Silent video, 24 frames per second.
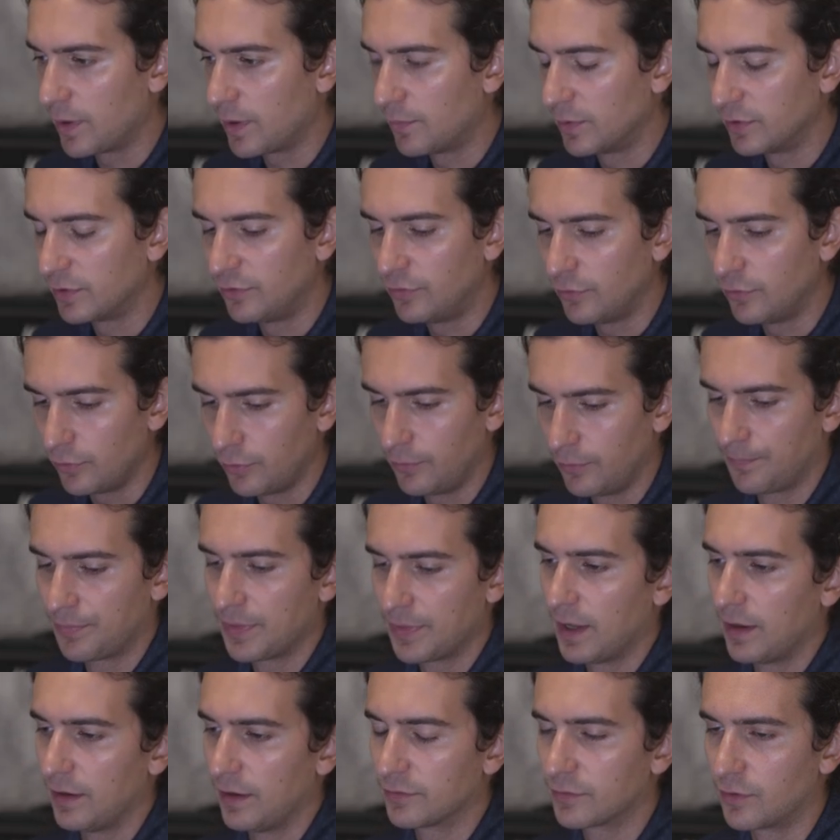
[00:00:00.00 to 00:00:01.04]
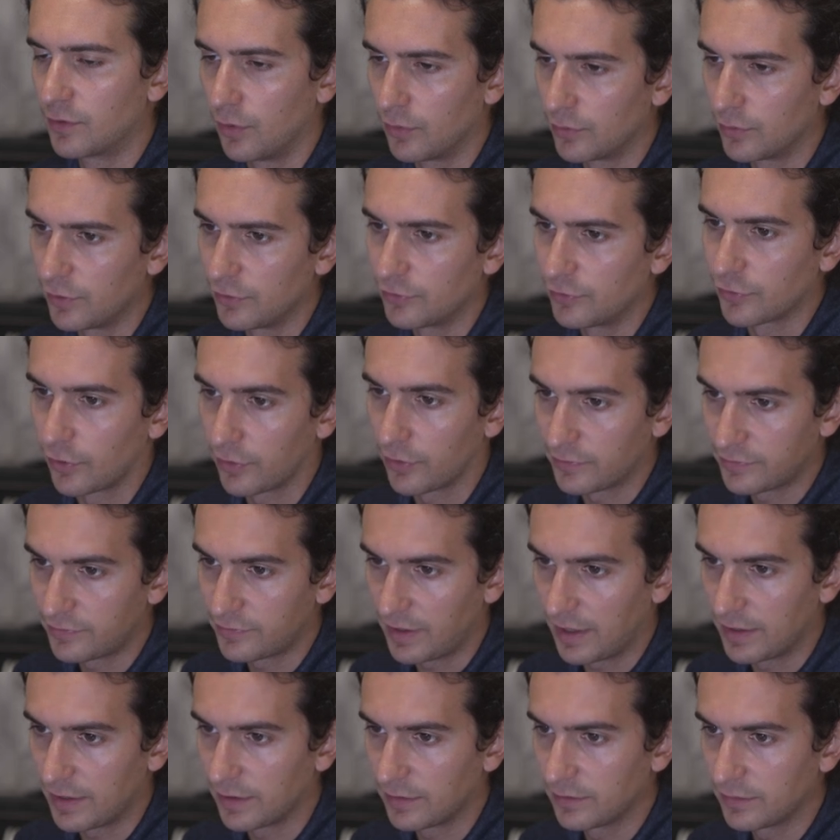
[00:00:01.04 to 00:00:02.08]
we would do is go to chart
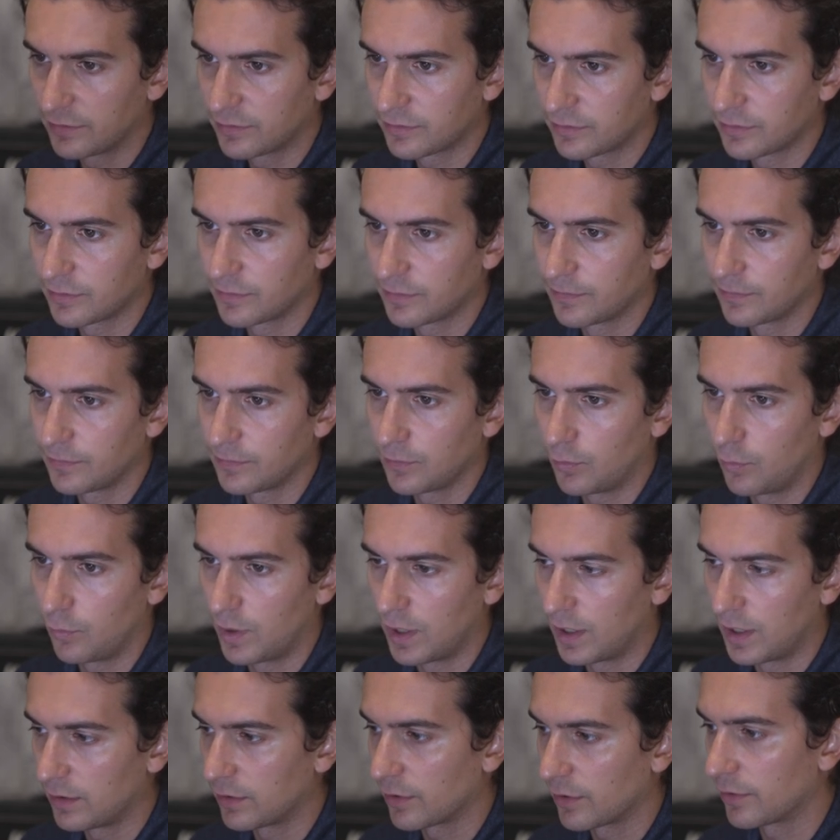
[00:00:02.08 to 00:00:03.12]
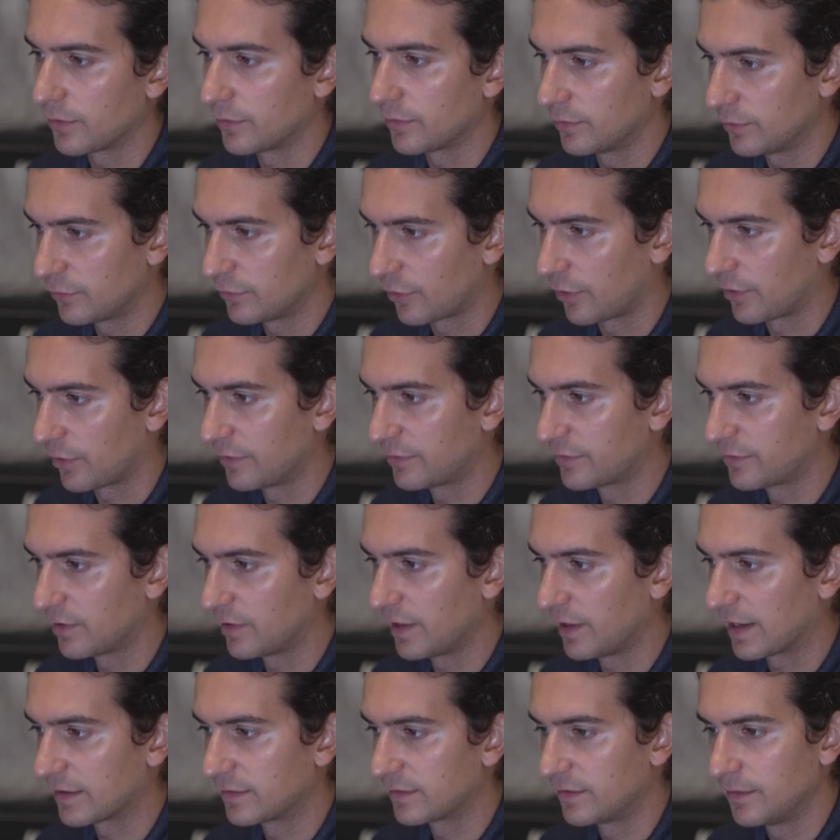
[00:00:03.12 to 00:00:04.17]
settings, while our chart is
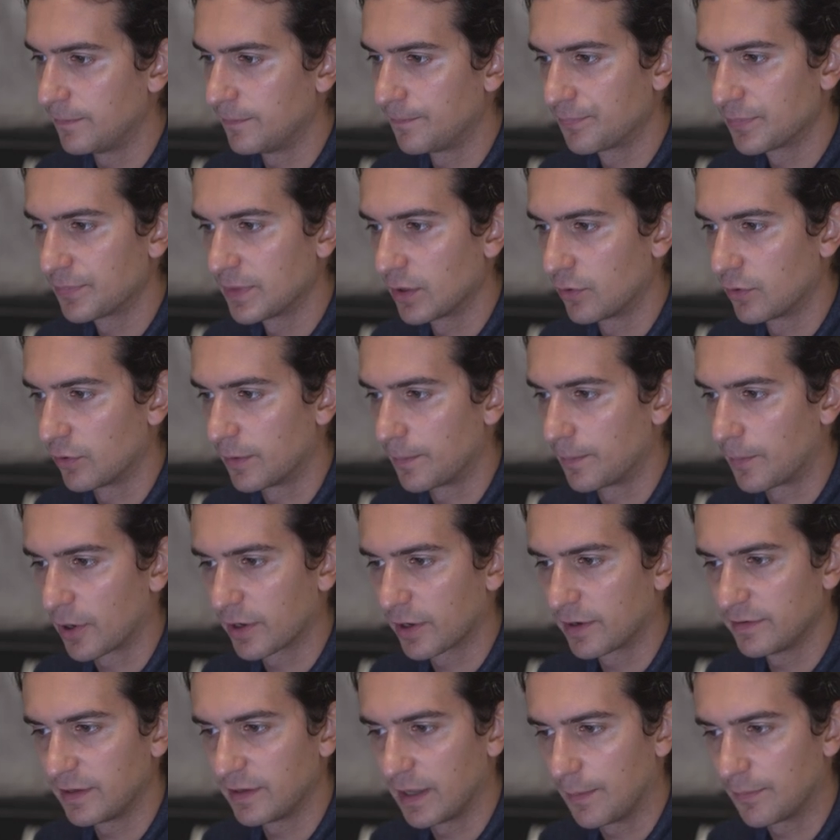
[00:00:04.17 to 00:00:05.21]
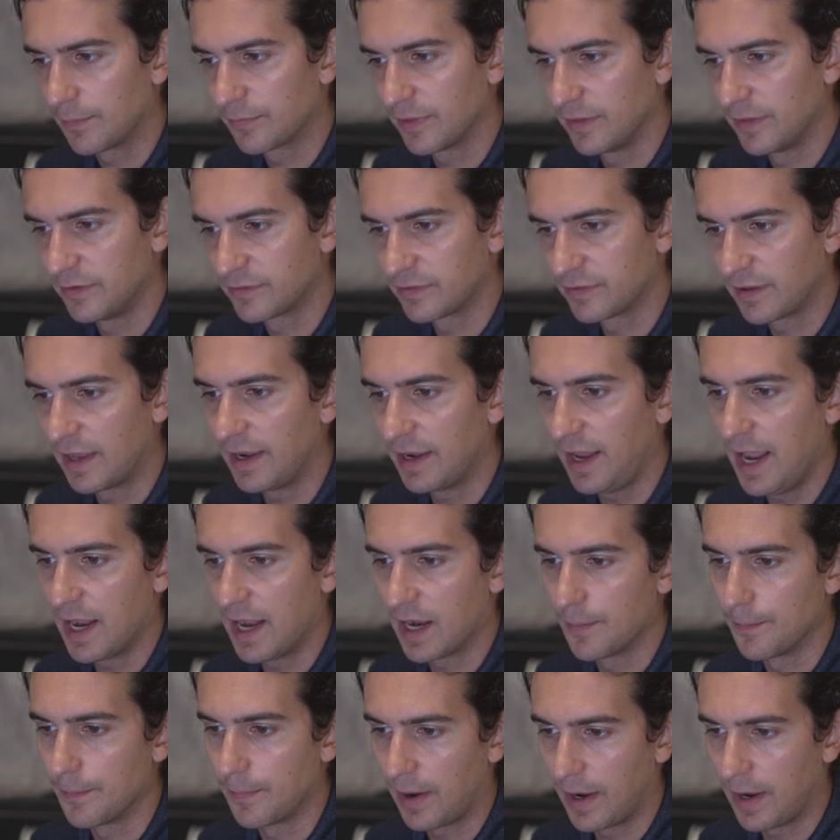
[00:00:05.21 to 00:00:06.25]
selected, go to market depth and set a
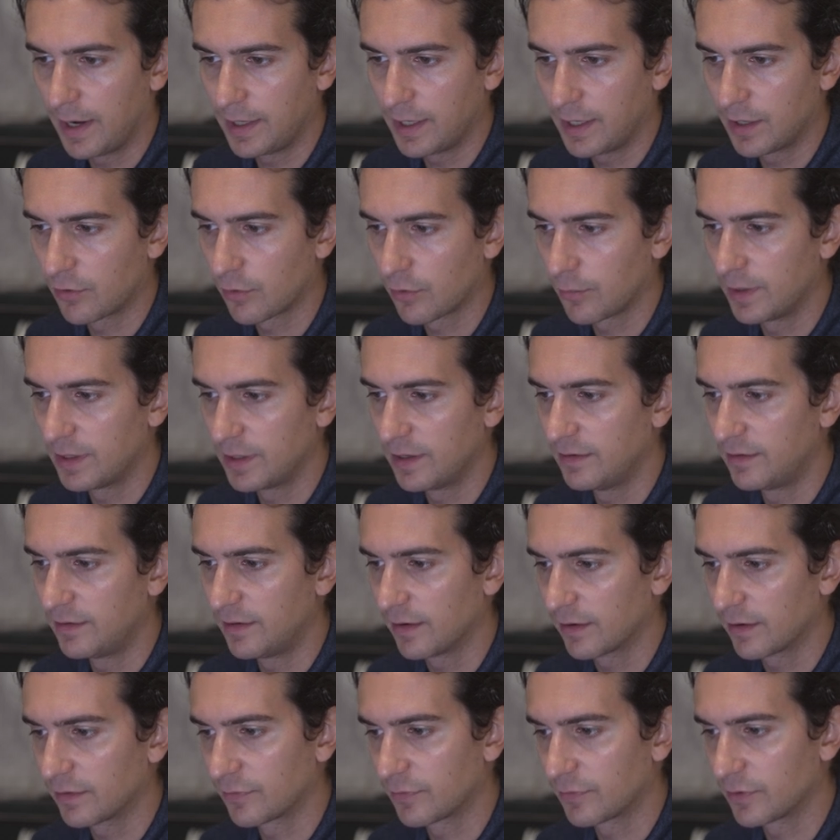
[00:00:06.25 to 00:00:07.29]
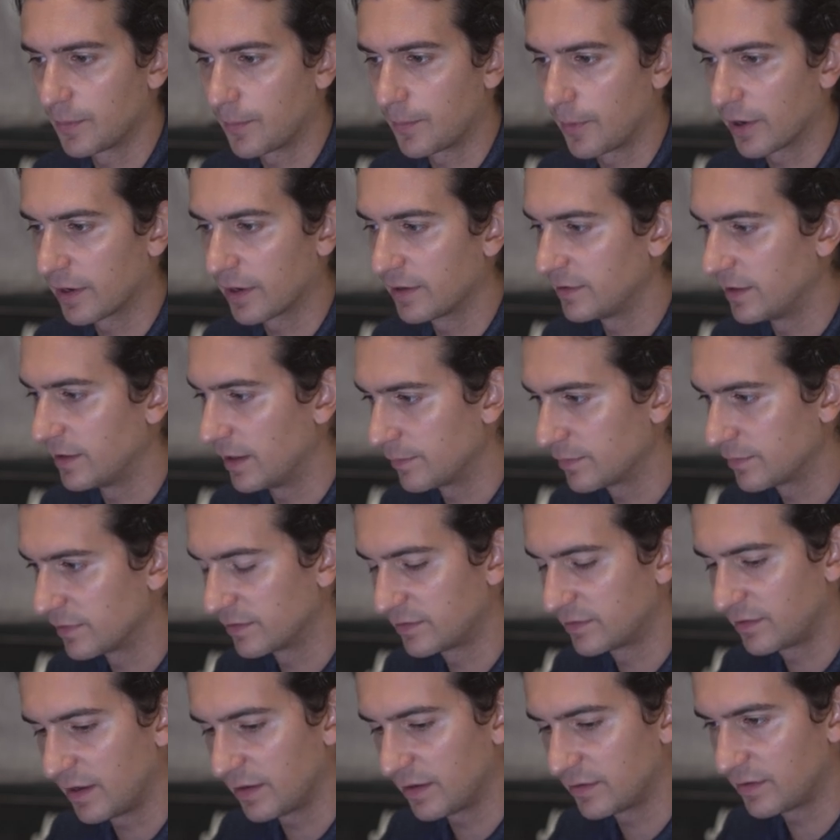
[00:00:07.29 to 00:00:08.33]
combined increment in ticks for the market depth.
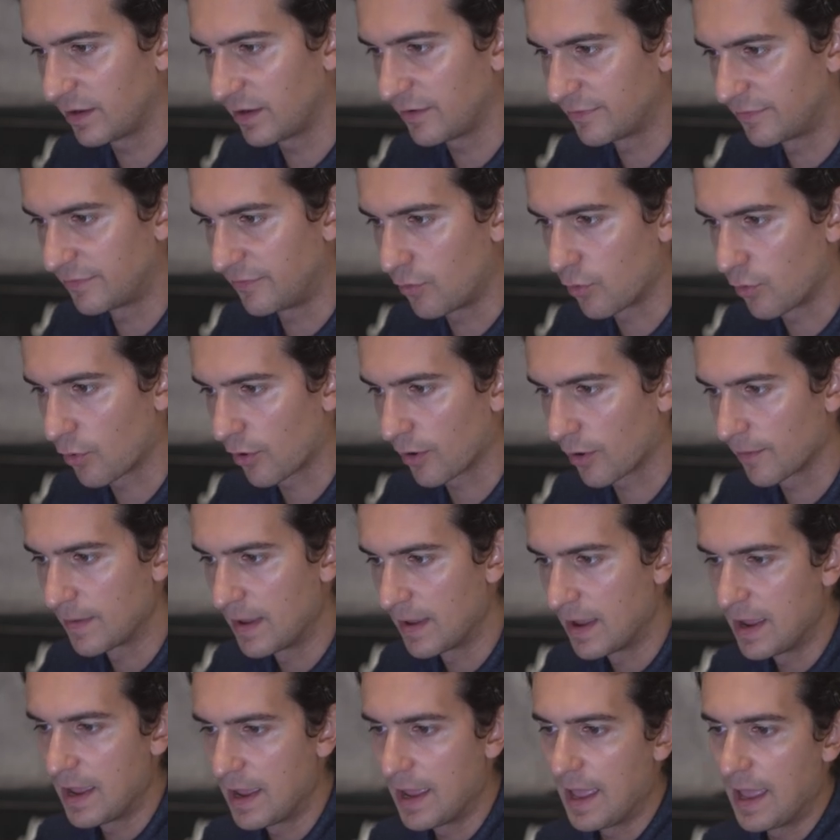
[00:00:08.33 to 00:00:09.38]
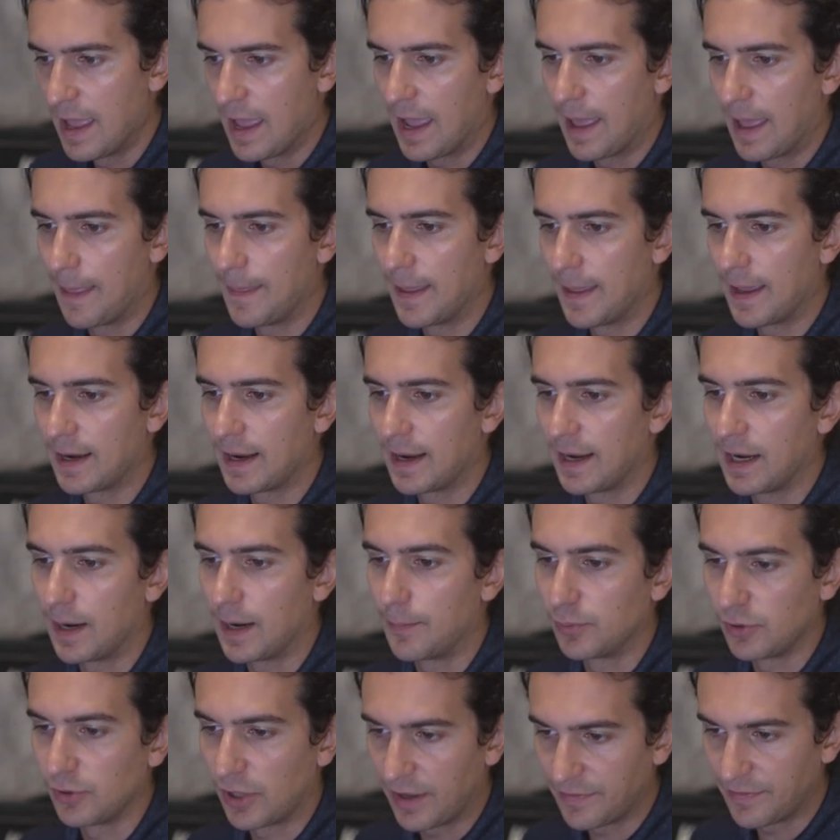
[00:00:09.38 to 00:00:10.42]
Let's say I set 4, and then I
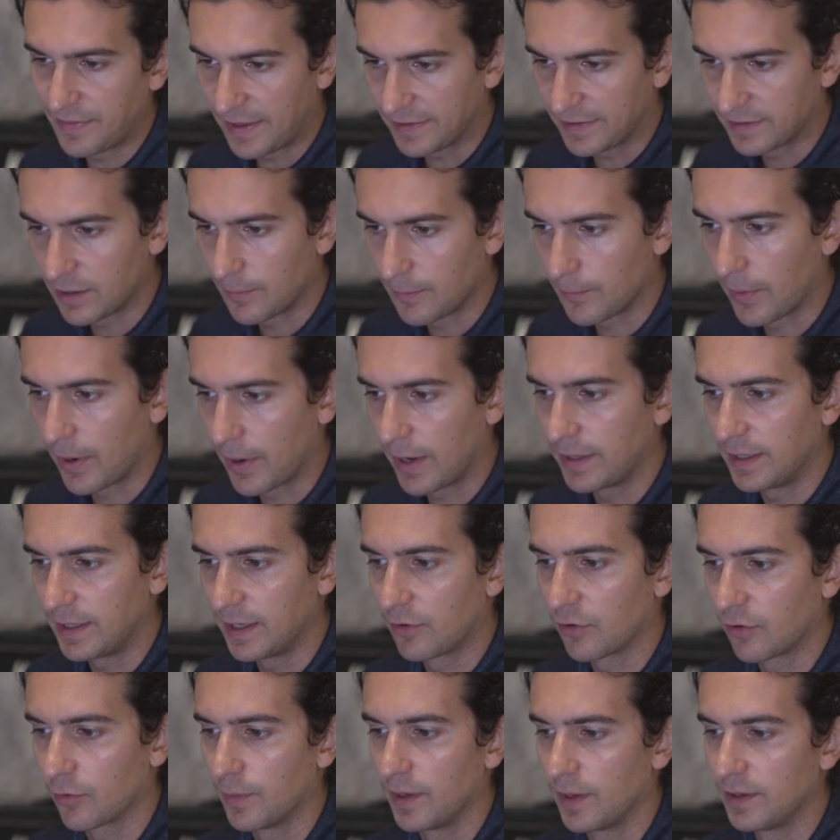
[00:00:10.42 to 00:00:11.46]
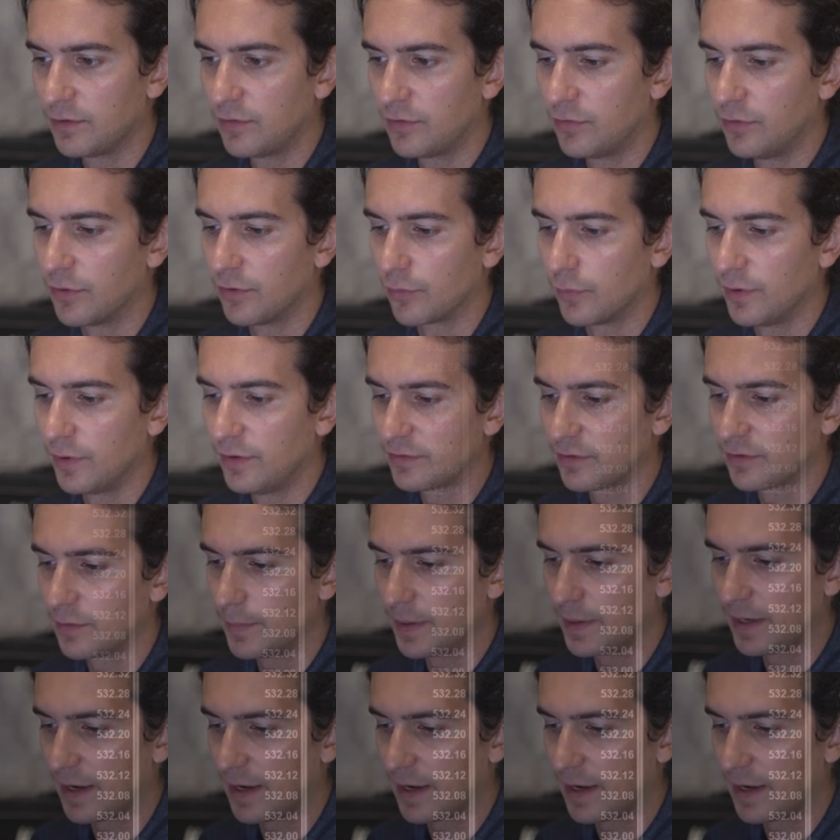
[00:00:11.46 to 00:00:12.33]
apply that combined increment to the recent